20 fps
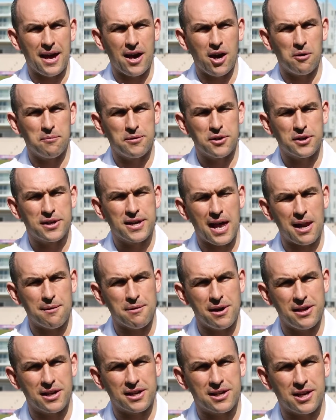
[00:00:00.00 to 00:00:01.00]
to help you
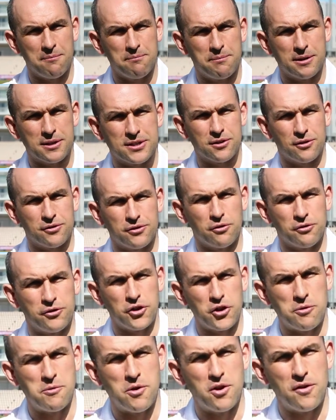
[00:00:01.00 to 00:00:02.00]
calibrate the compass on your
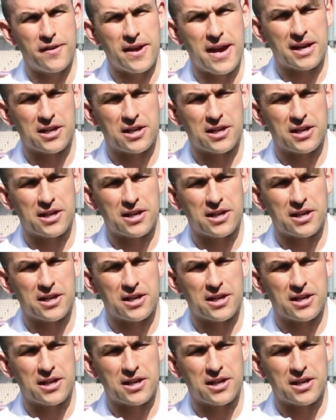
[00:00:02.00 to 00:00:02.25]
new Muvi